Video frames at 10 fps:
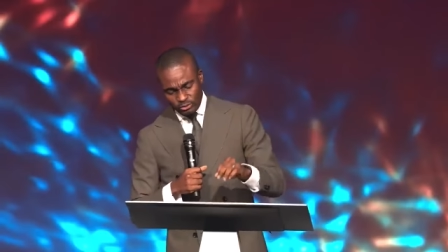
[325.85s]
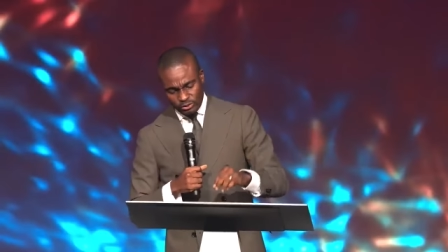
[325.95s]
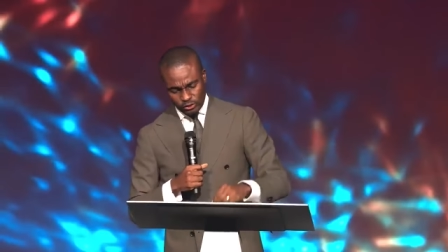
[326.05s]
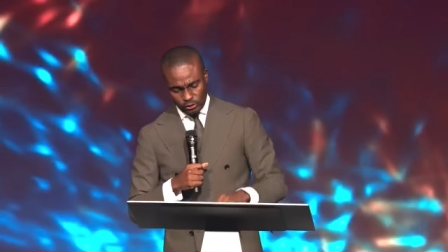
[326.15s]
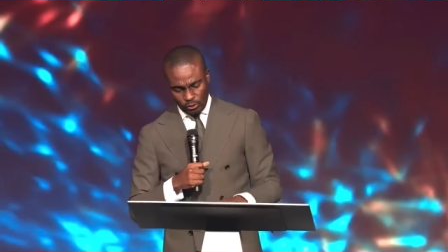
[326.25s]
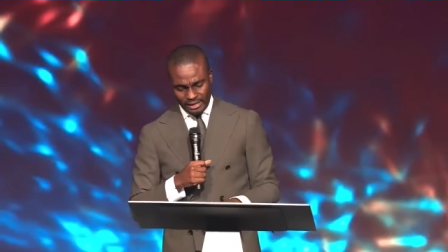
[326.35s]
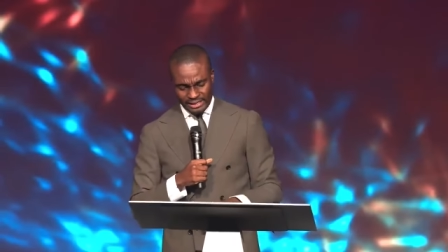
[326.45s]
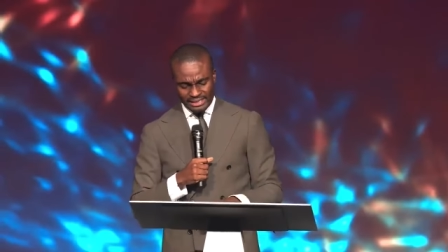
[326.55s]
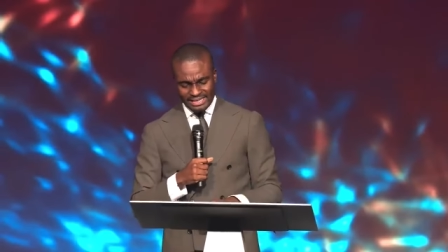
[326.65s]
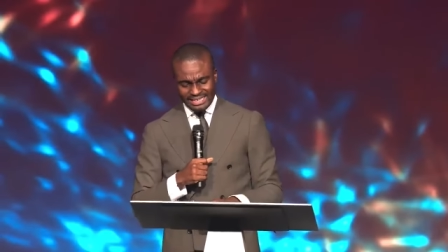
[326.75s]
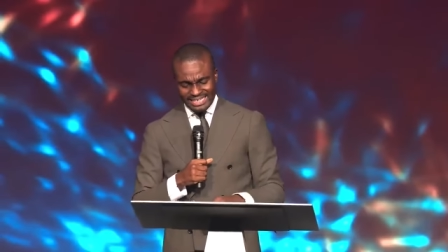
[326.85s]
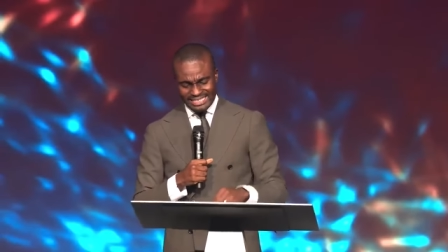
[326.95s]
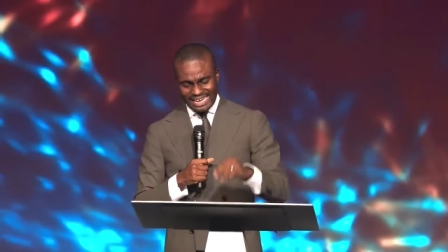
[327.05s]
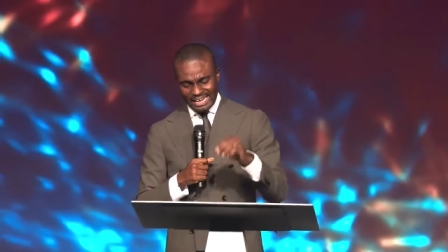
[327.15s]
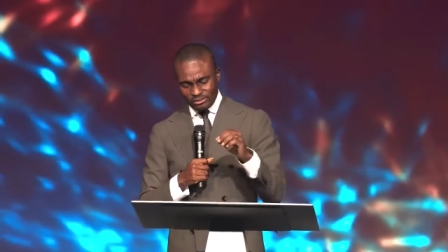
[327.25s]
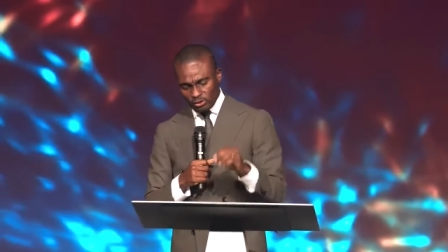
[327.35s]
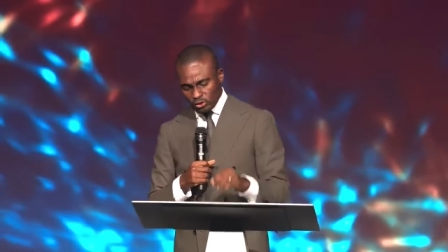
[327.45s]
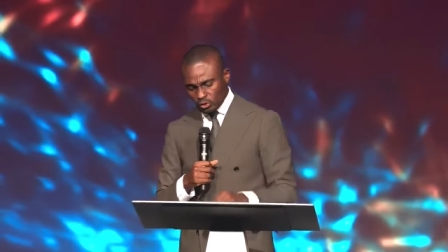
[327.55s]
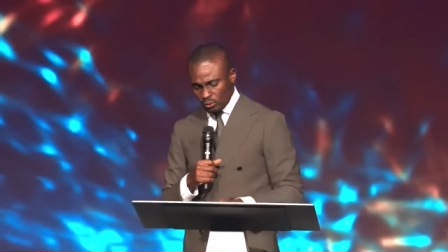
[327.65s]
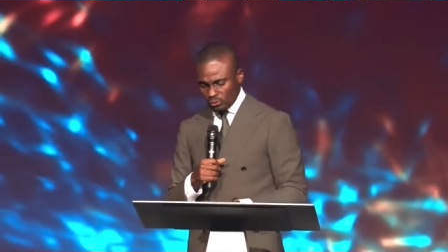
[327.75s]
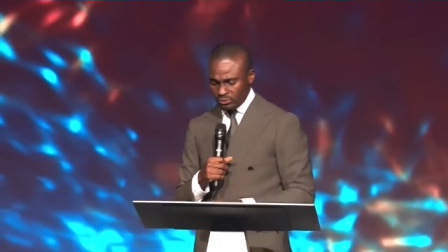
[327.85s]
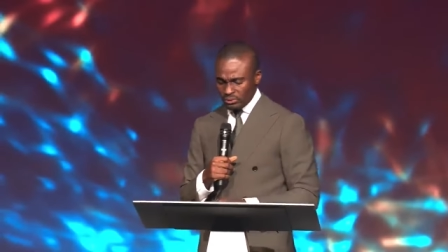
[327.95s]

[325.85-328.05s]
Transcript: to the soil, it cannot grow